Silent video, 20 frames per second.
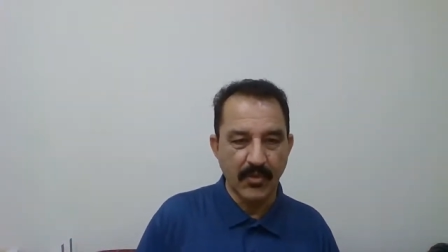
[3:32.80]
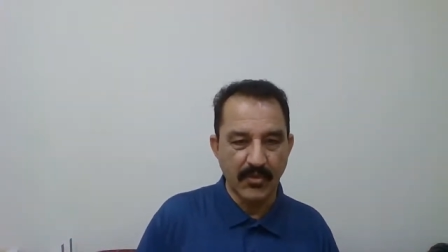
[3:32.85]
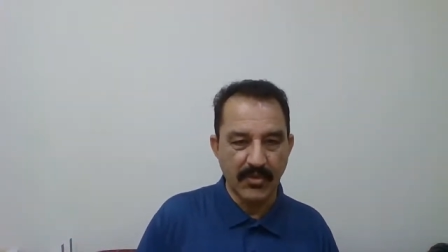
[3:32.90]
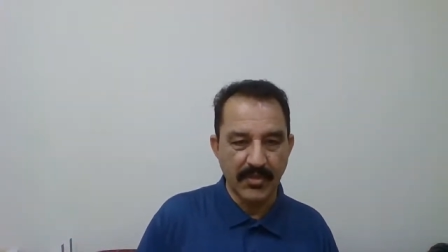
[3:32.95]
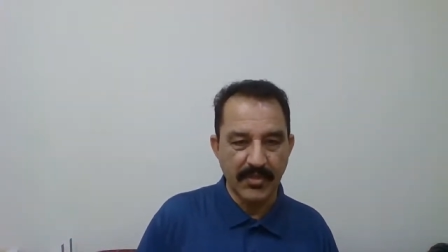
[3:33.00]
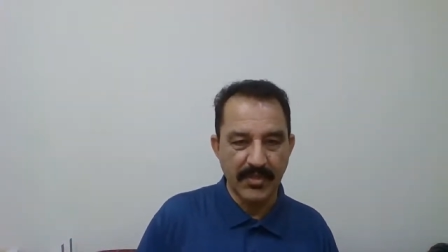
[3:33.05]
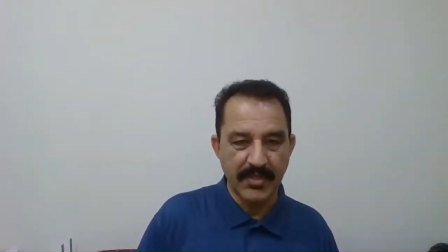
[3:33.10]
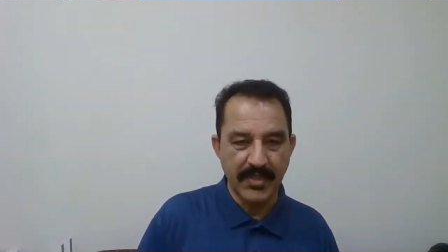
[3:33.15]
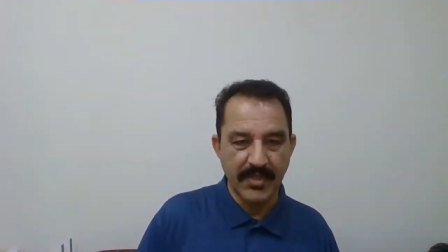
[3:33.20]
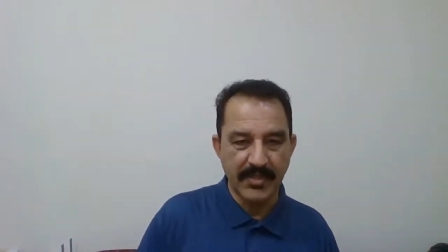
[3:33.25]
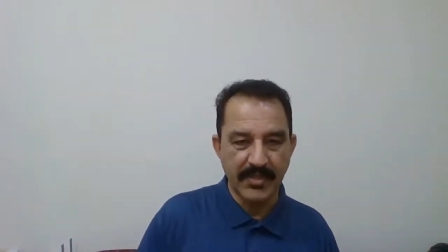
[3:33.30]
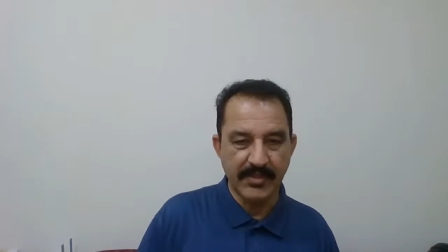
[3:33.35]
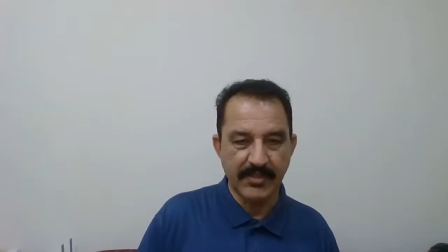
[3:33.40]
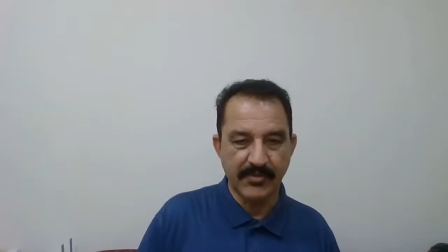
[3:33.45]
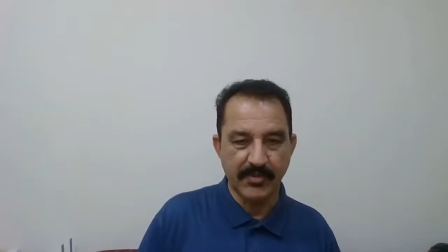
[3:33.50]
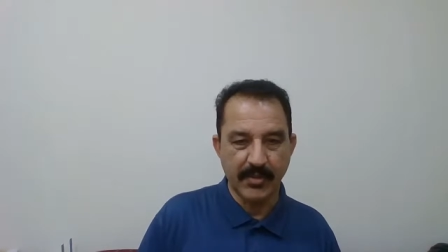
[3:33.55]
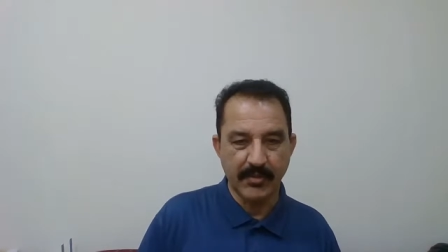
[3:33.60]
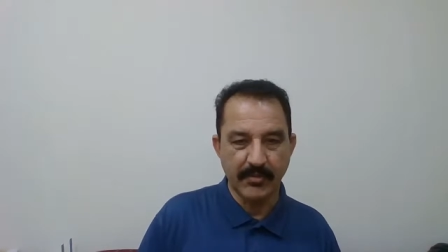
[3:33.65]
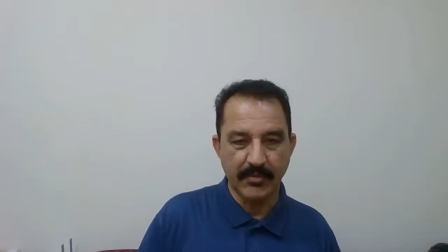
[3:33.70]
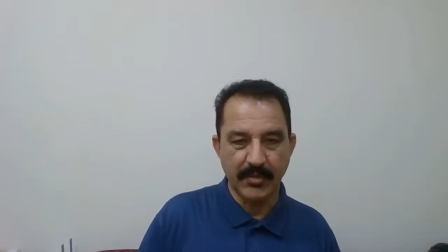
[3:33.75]
originates
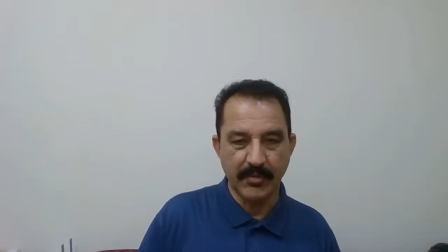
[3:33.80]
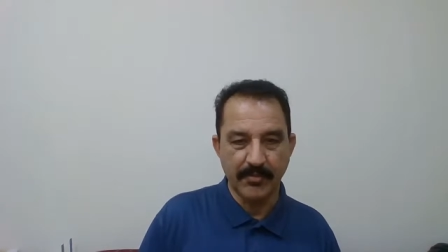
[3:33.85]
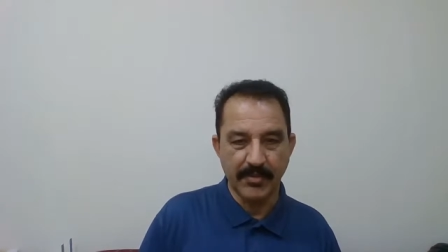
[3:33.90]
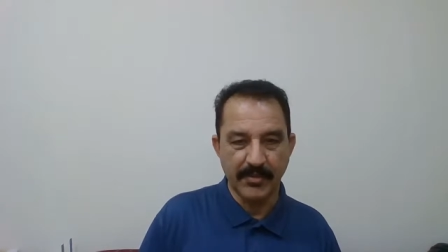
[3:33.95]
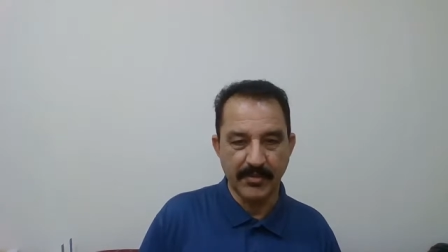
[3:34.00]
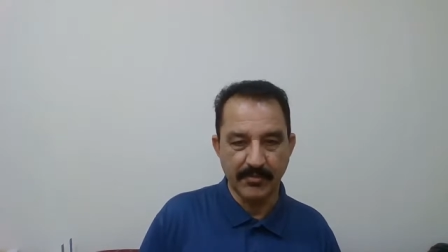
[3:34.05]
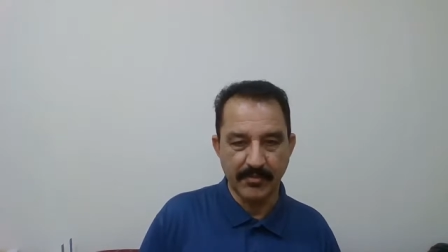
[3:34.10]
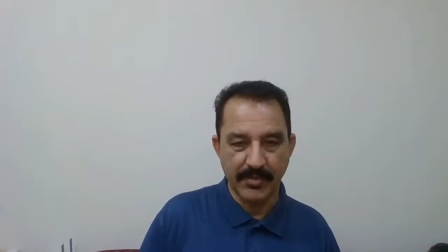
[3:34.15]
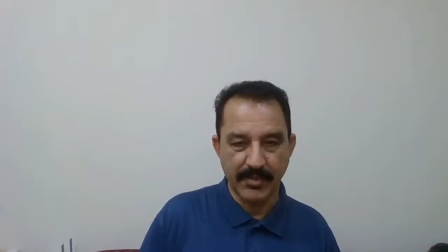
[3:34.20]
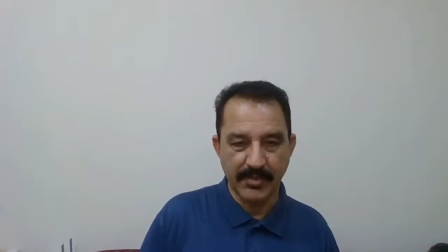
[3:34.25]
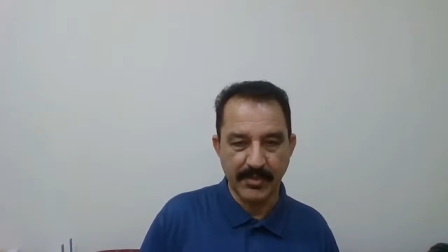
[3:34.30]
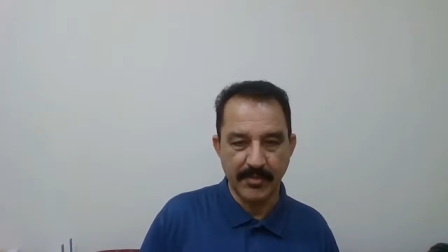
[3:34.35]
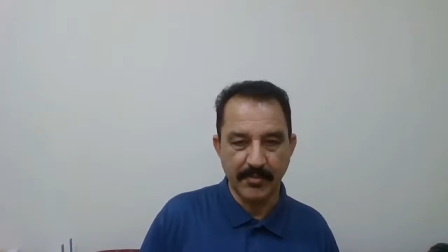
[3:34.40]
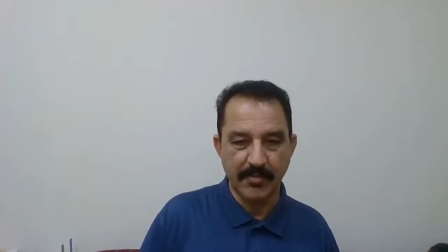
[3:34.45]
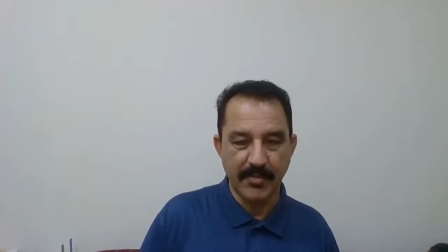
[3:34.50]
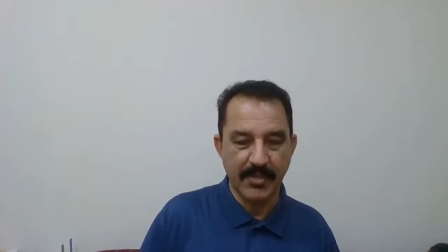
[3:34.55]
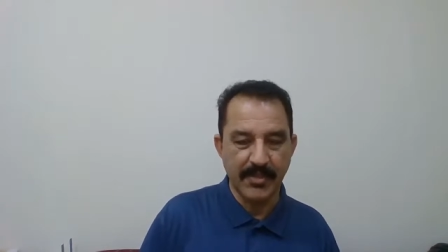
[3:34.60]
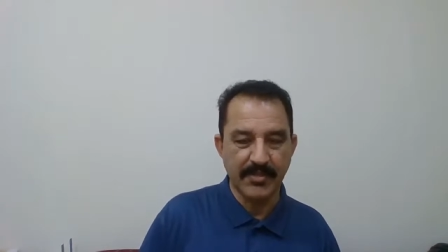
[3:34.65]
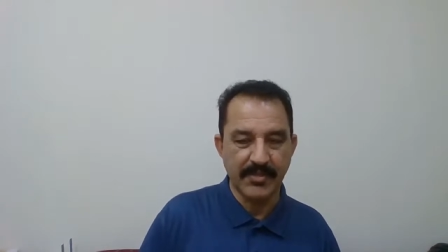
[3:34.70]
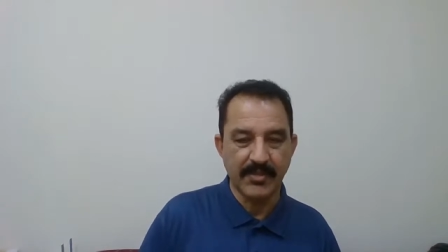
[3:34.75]
from the
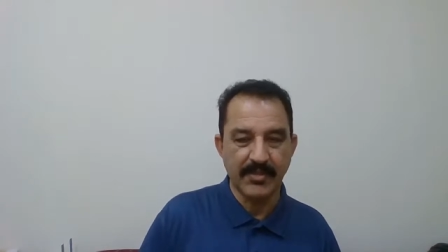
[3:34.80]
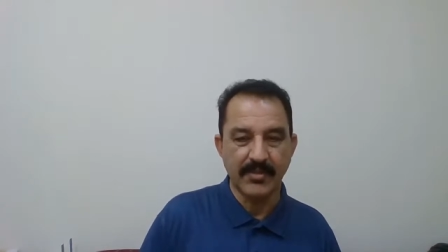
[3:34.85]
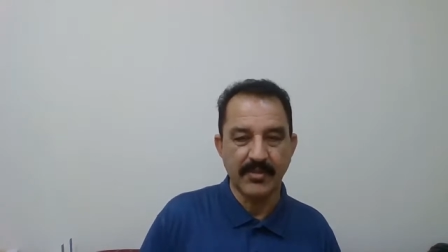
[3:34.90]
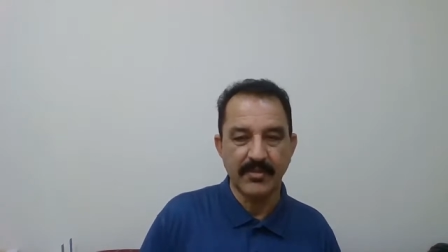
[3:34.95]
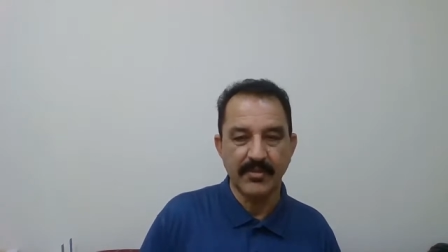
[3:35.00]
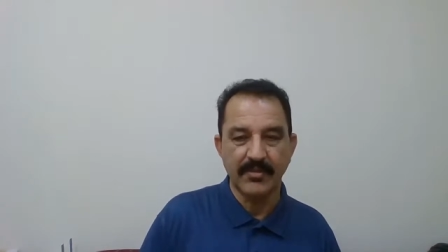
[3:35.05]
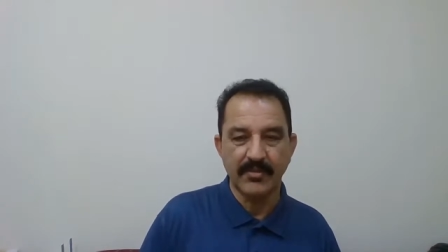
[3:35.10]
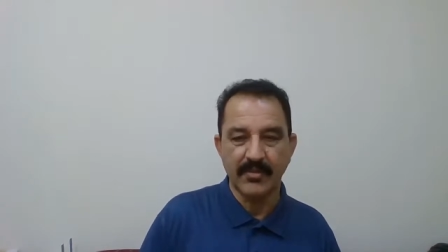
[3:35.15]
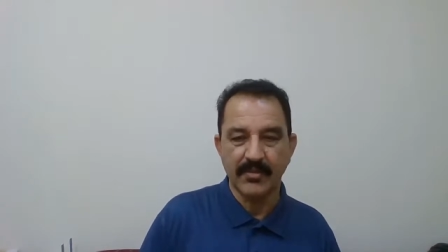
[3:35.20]
precipitation